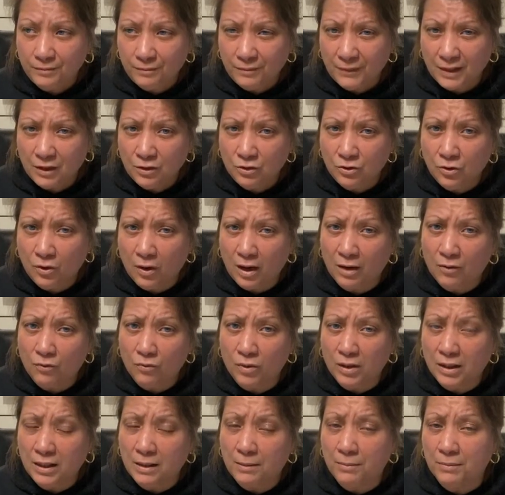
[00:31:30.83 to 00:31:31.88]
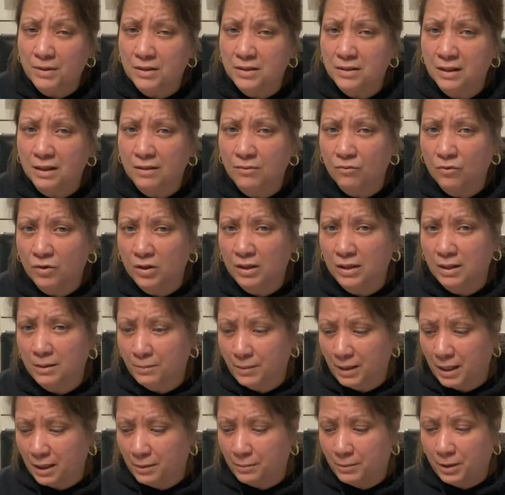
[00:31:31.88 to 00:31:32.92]
So I really miss him really
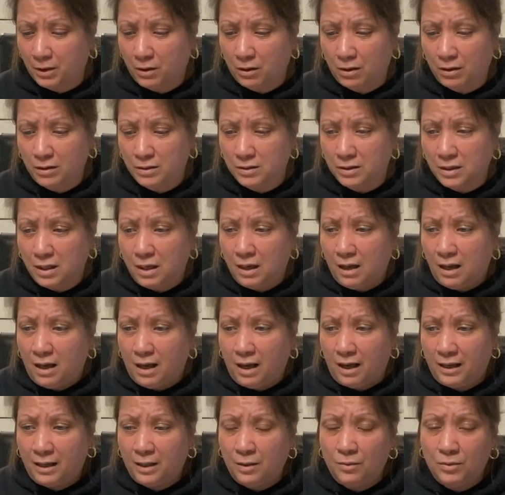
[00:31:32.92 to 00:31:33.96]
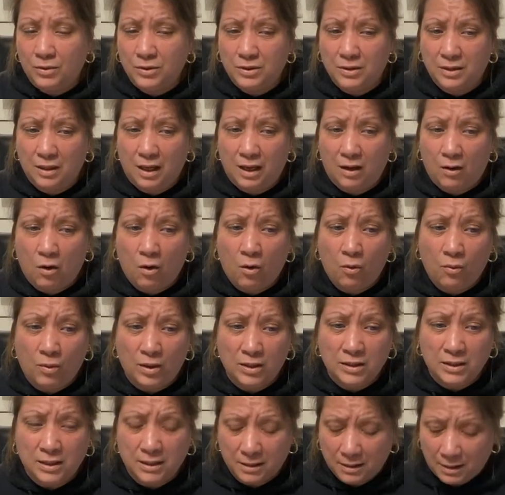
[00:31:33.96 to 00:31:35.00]
bad because he was always,
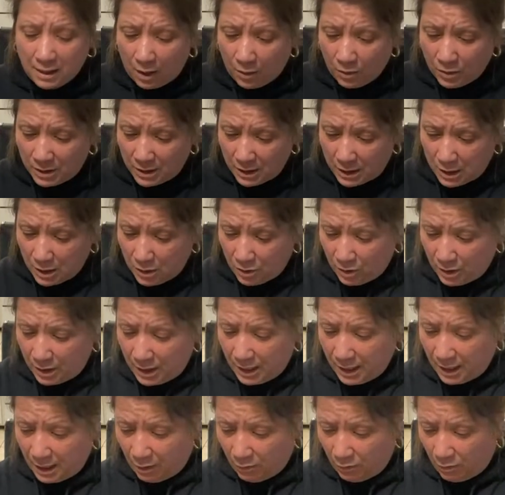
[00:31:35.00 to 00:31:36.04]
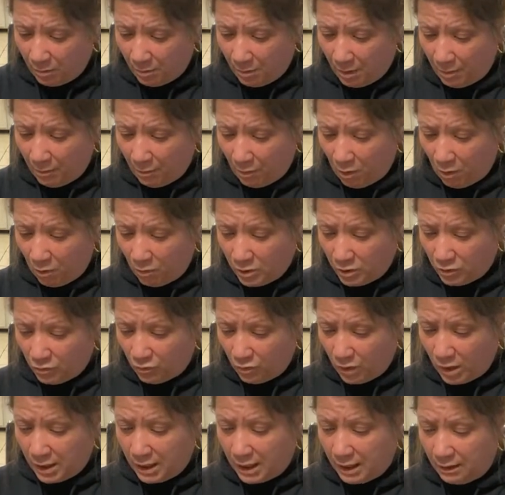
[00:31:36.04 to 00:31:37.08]
since I was a little kid, I remember always
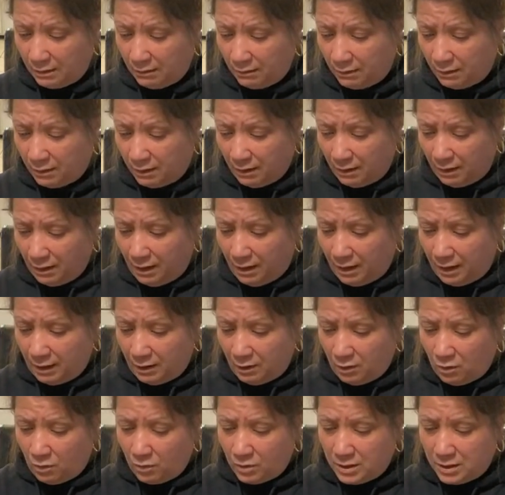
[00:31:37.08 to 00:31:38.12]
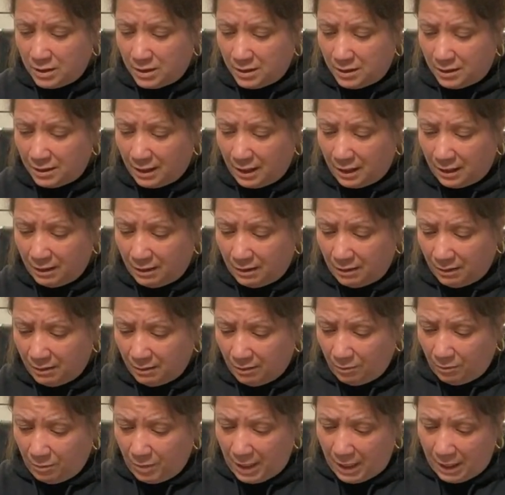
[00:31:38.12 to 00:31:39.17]
running and always like
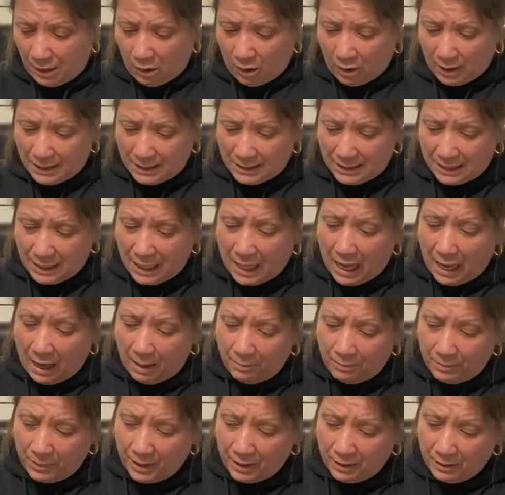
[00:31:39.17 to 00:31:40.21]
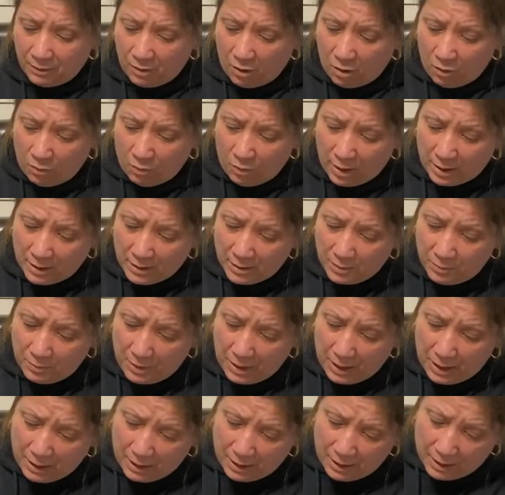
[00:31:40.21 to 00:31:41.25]
being on his lap and always
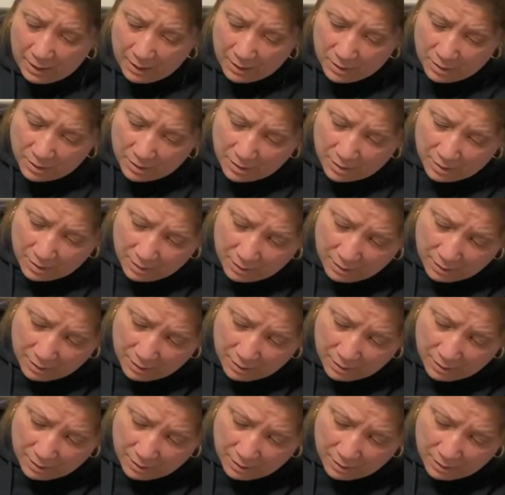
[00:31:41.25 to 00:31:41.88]
being his